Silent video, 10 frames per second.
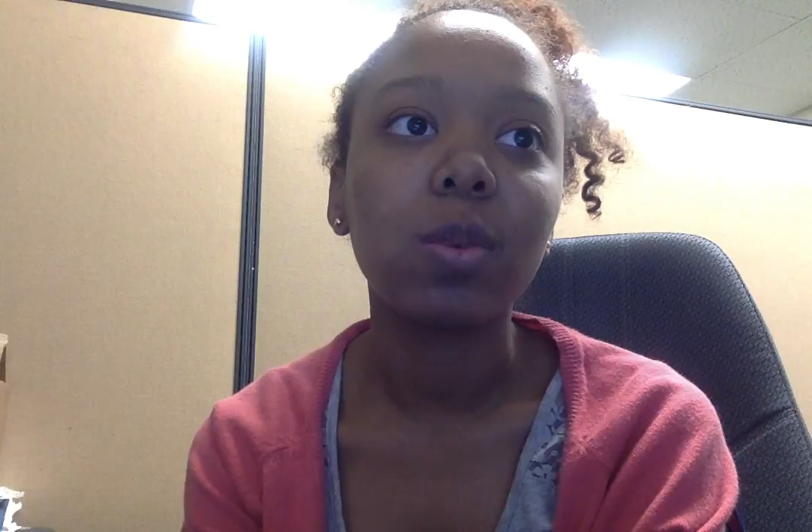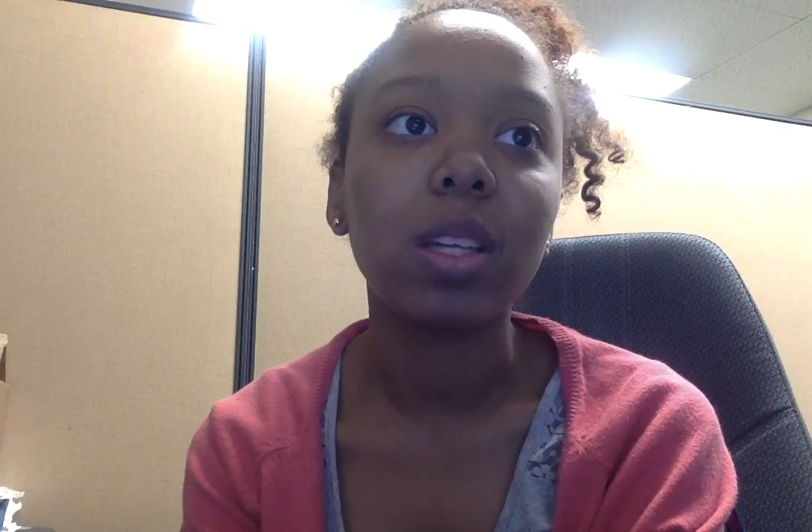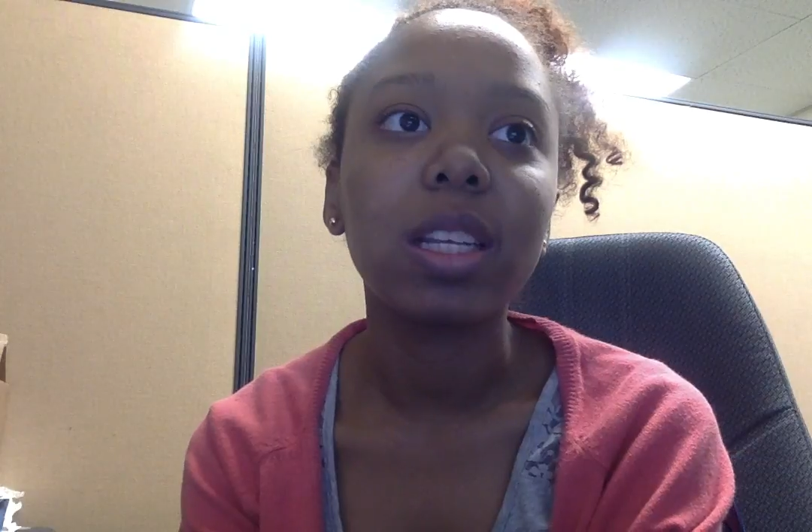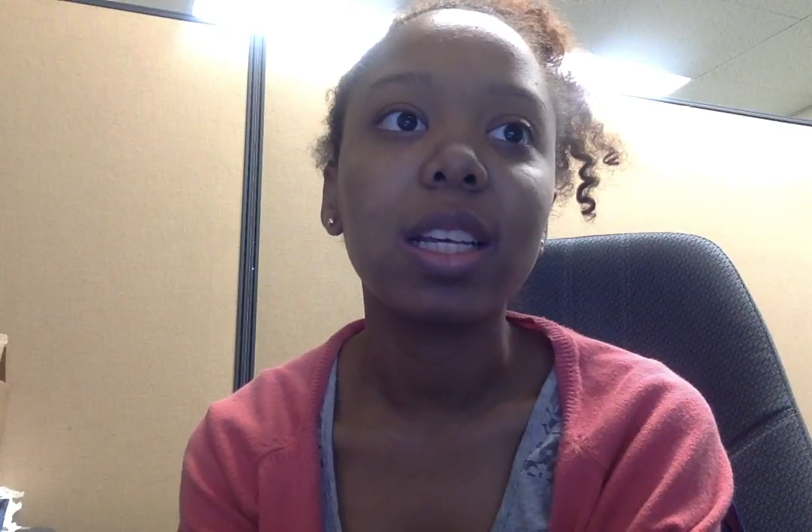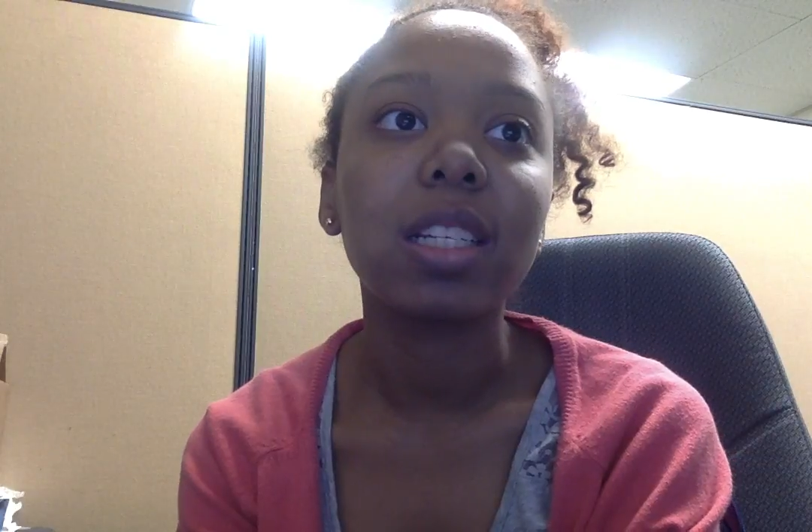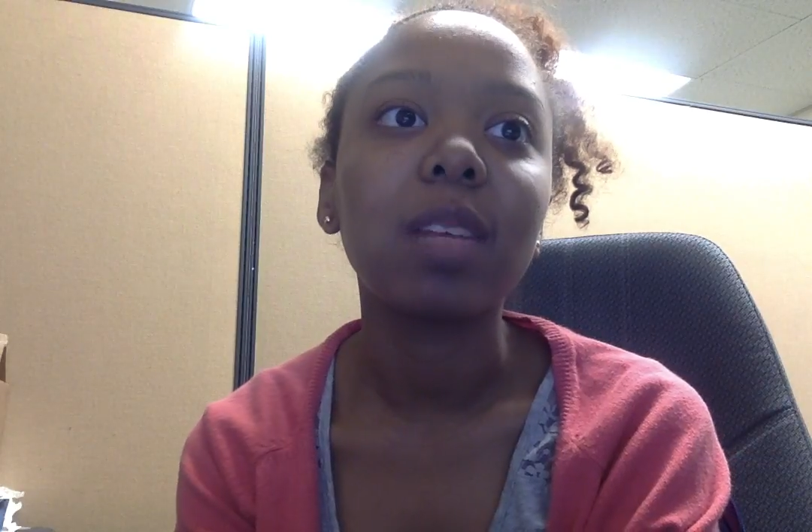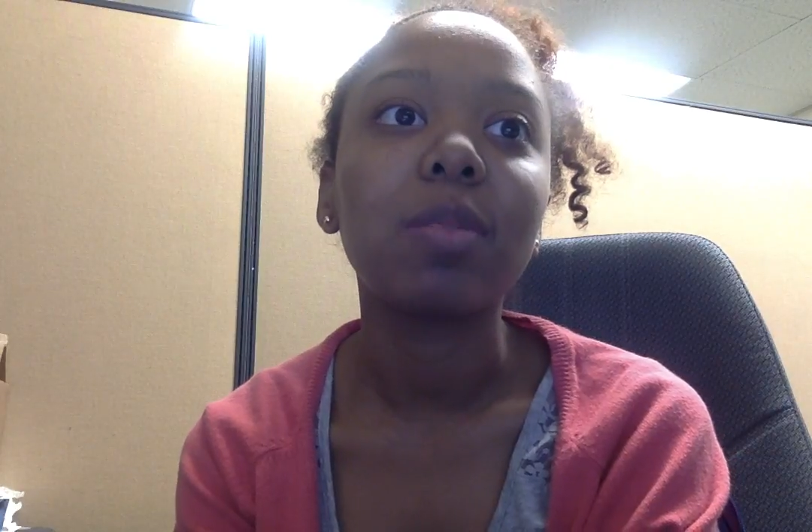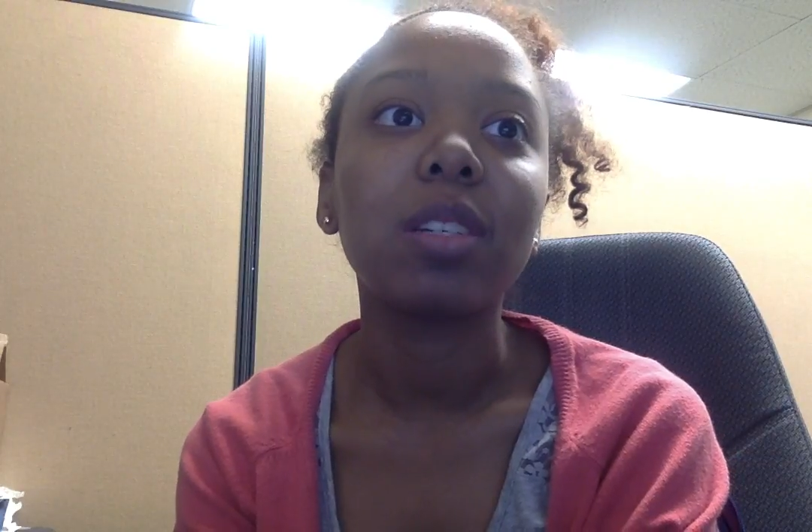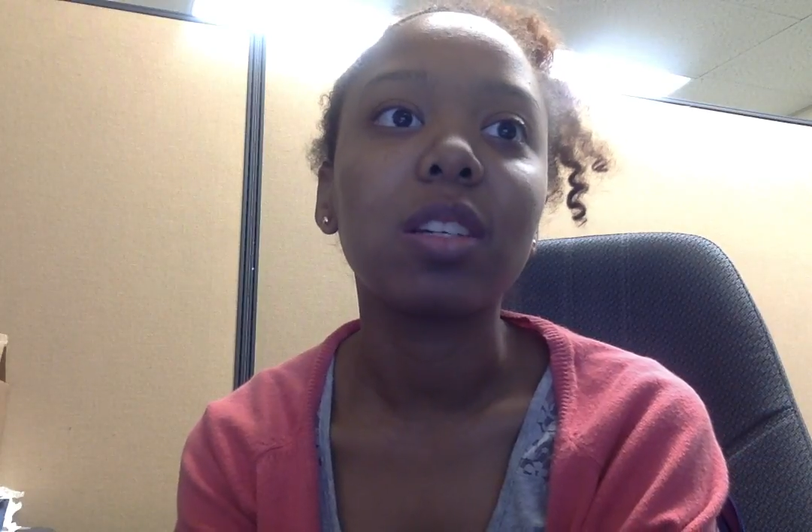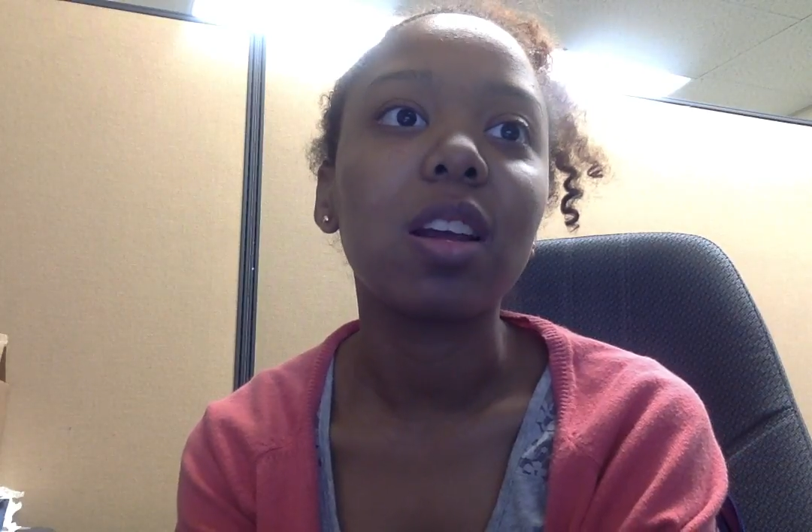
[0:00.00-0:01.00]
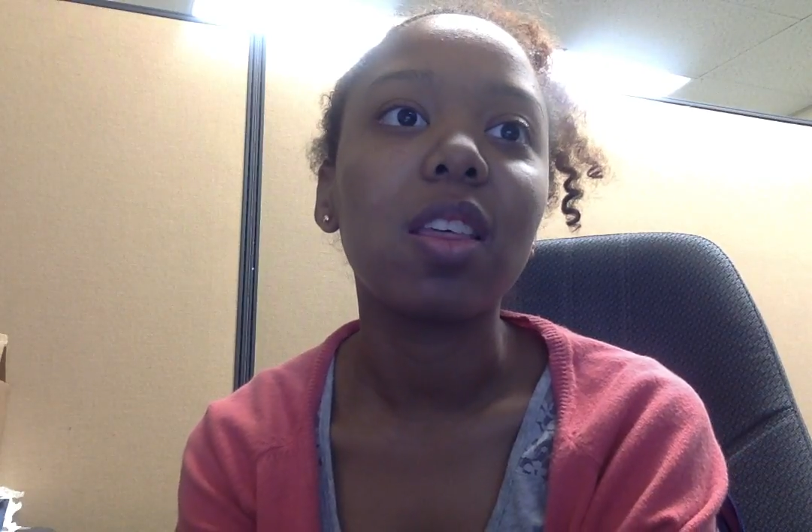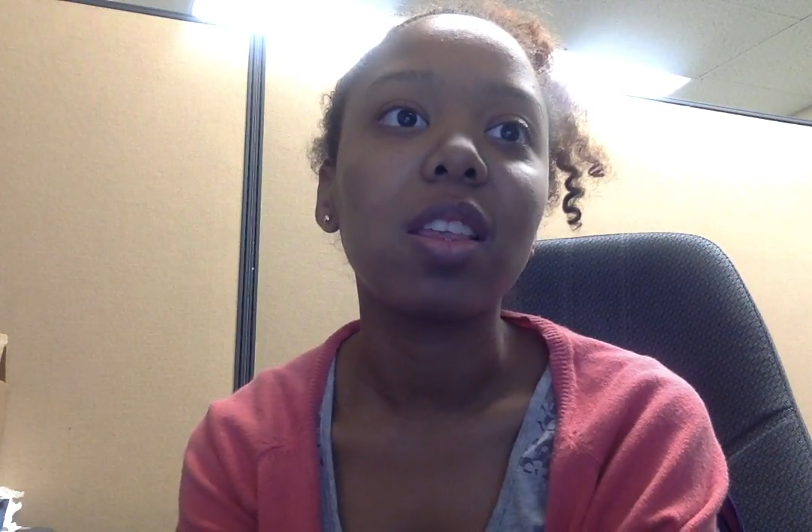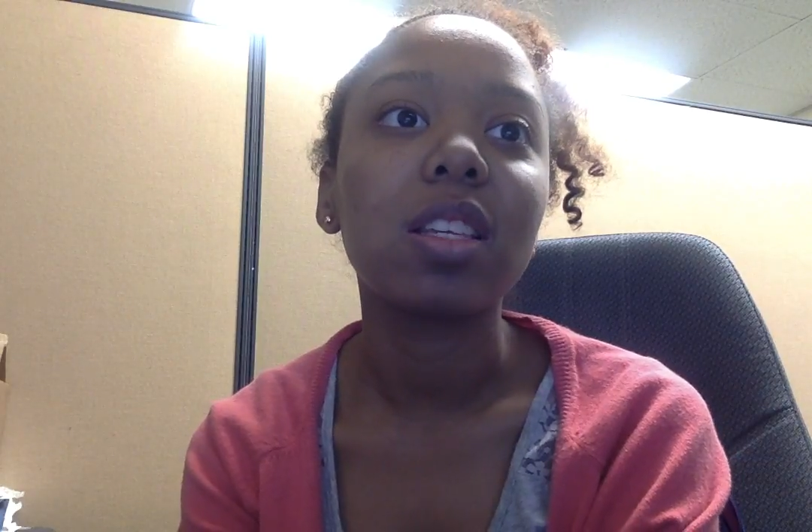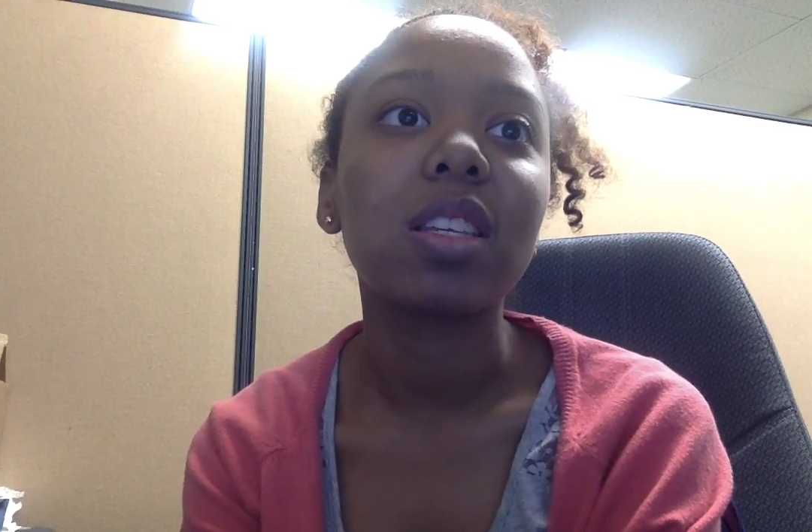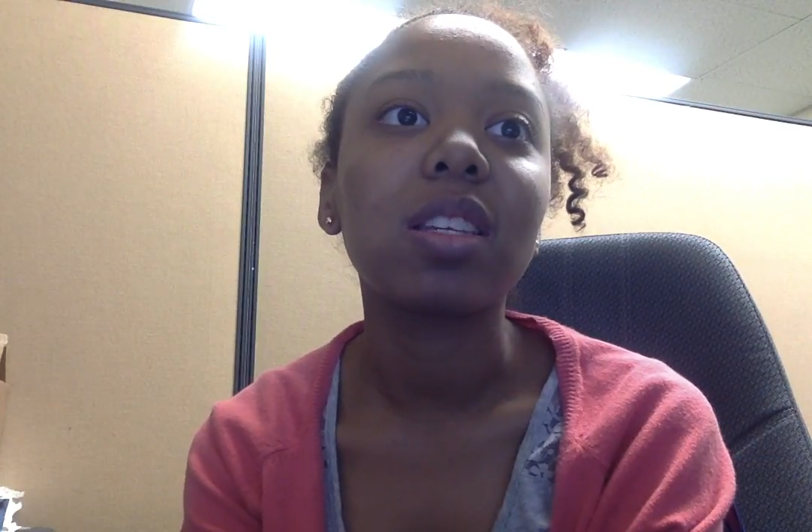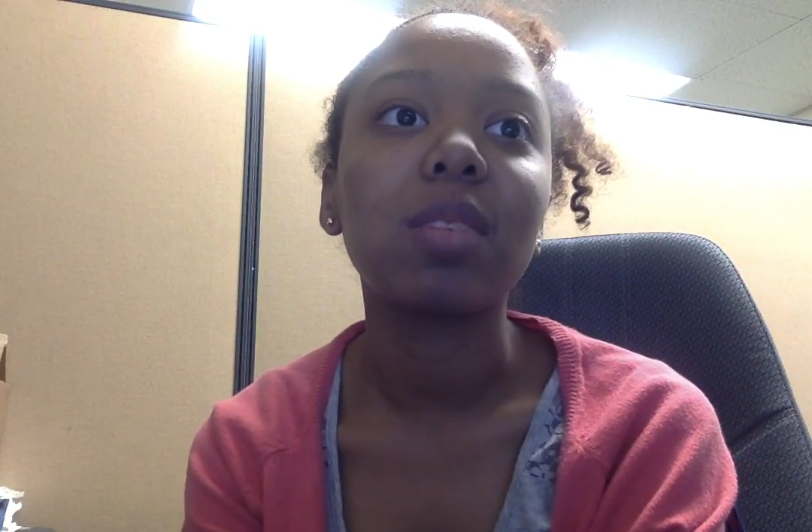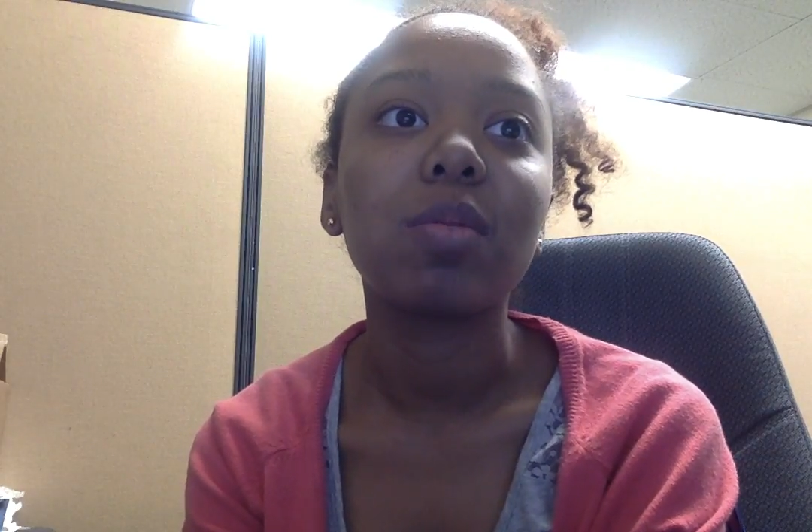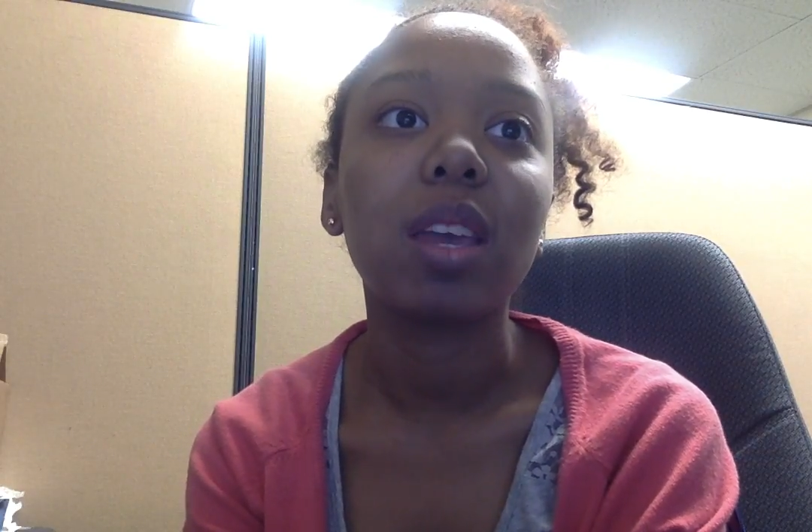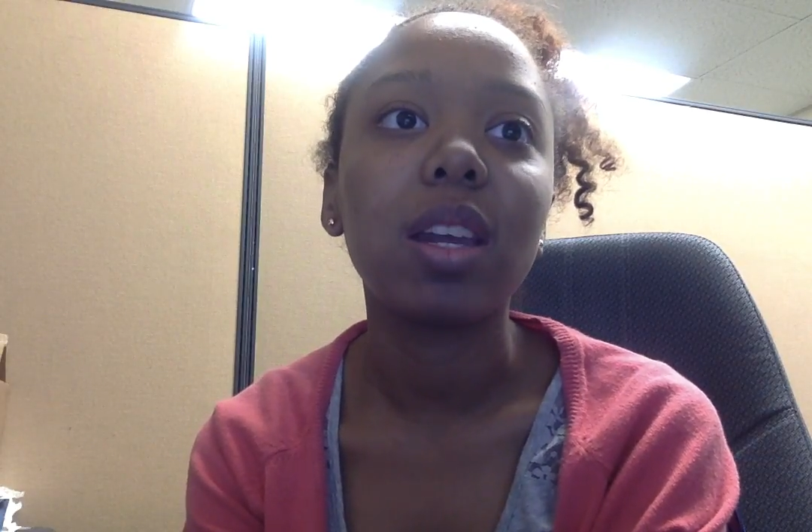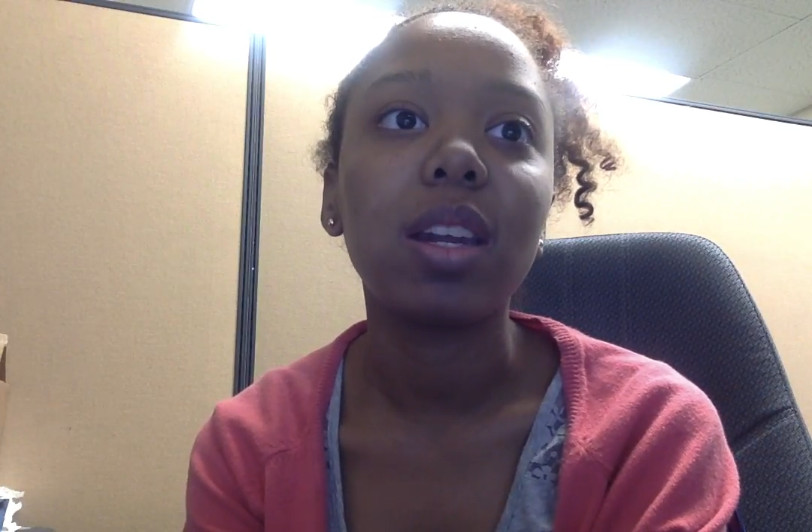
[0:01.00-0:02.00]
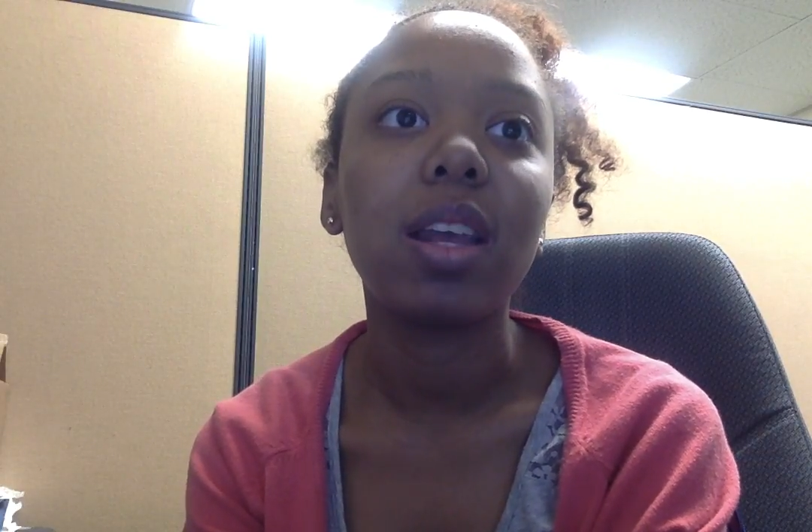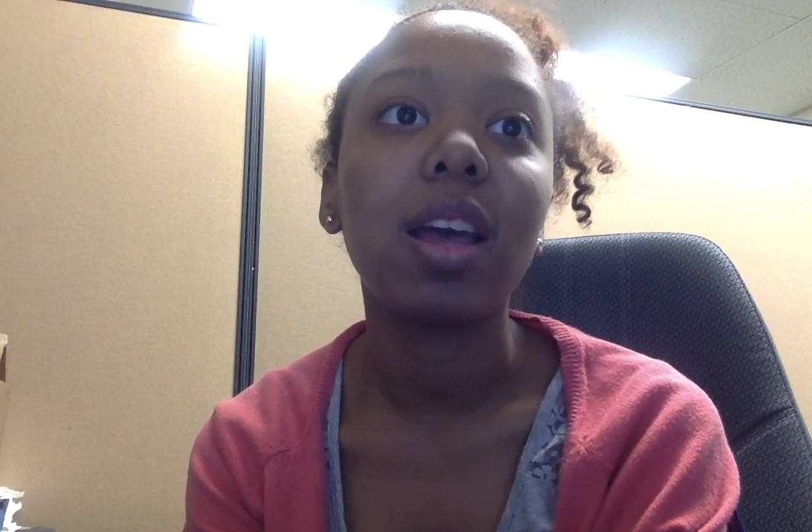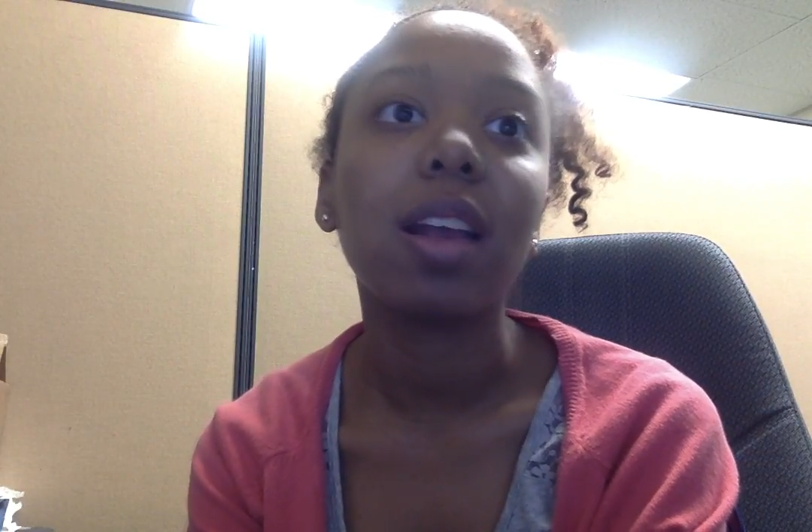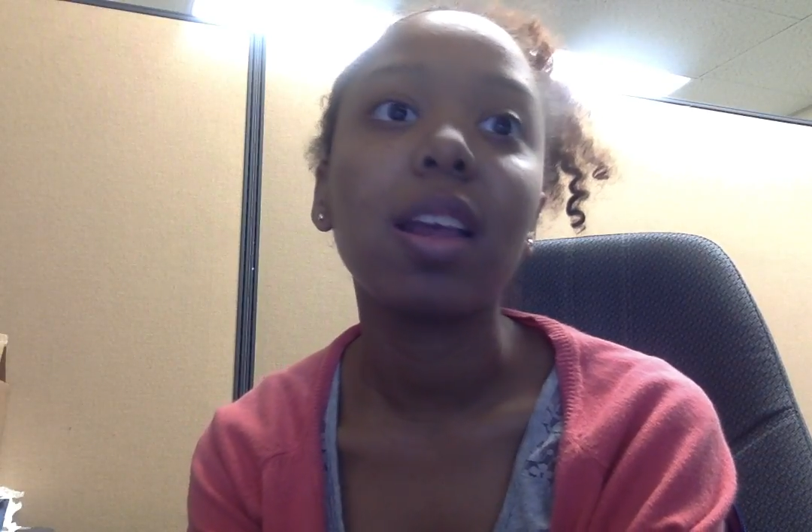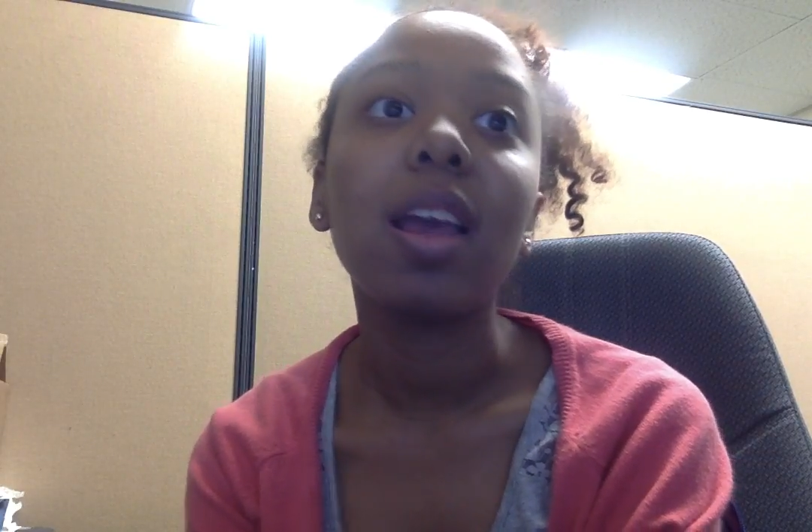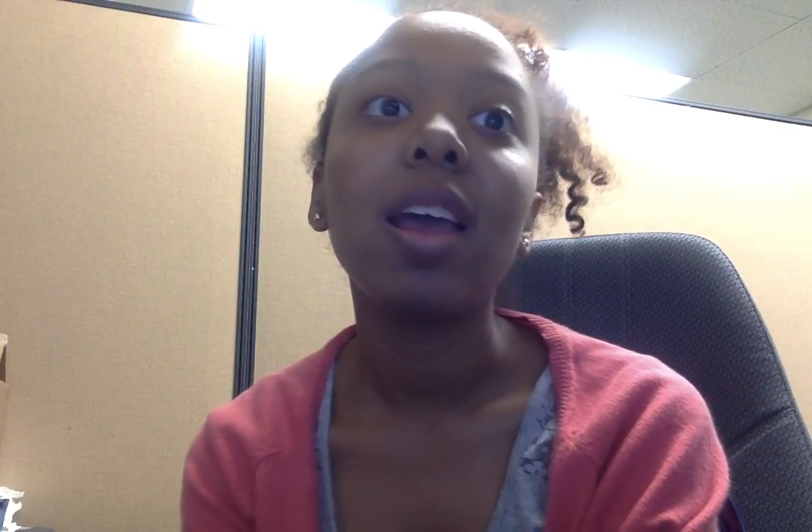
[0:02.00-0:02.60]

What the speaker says: well as take steps to ensure that the systems can detect